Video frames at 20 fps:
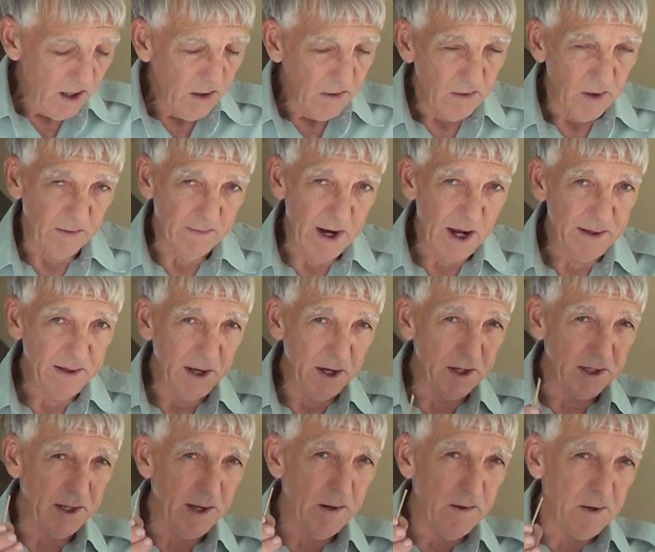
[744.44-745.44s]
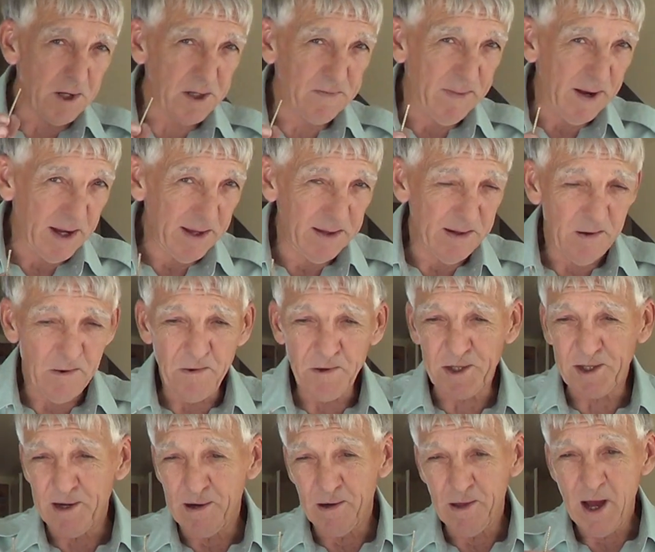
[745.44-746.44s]
we've got these little
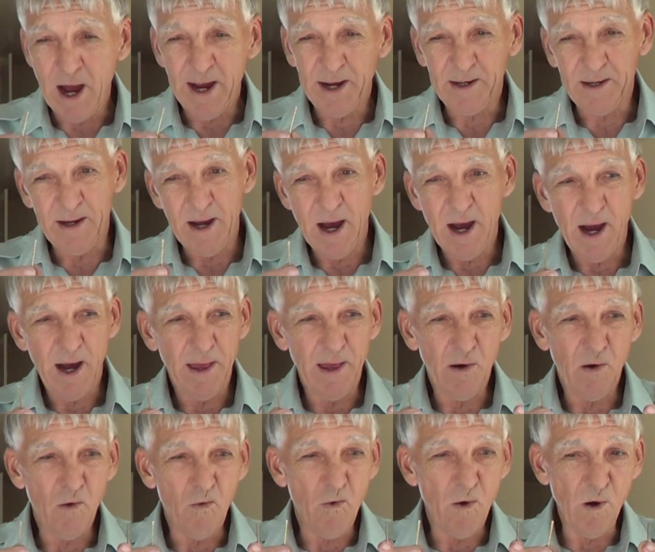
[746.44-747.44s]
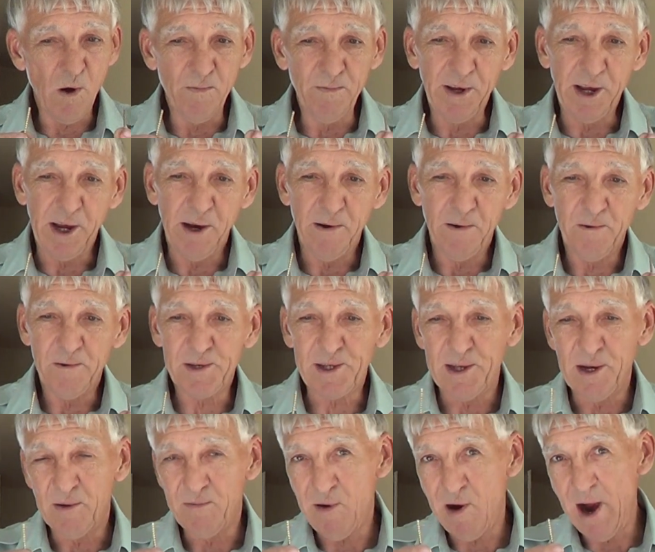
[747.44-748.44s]
spindles. They're like little worm gears.
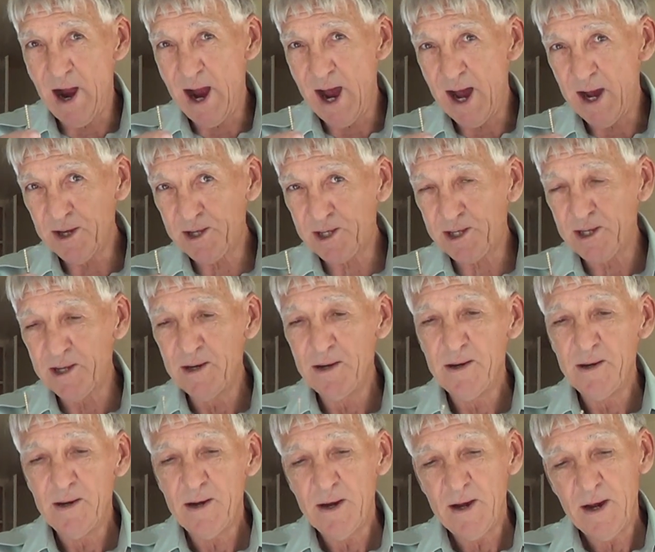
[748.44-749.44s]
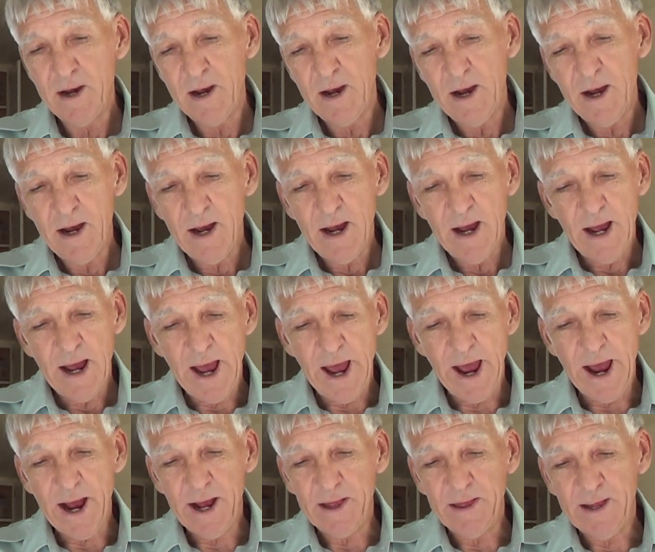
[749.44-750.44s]
They're brass,
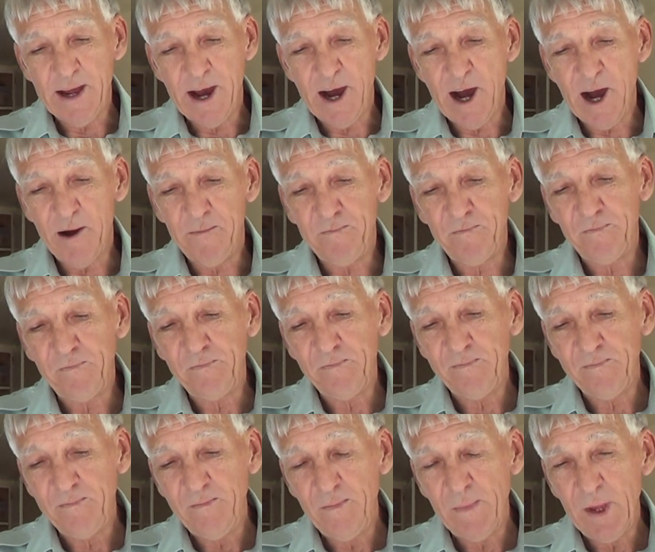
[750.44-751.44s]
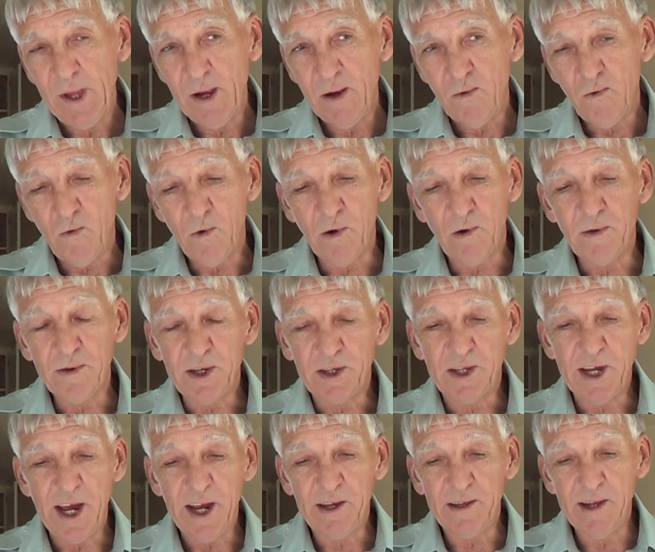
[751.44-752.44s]
and we're going to
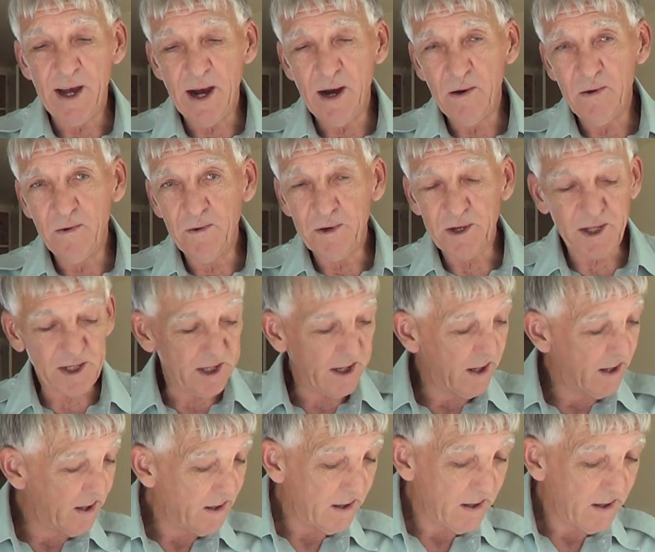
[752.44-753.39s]
take those,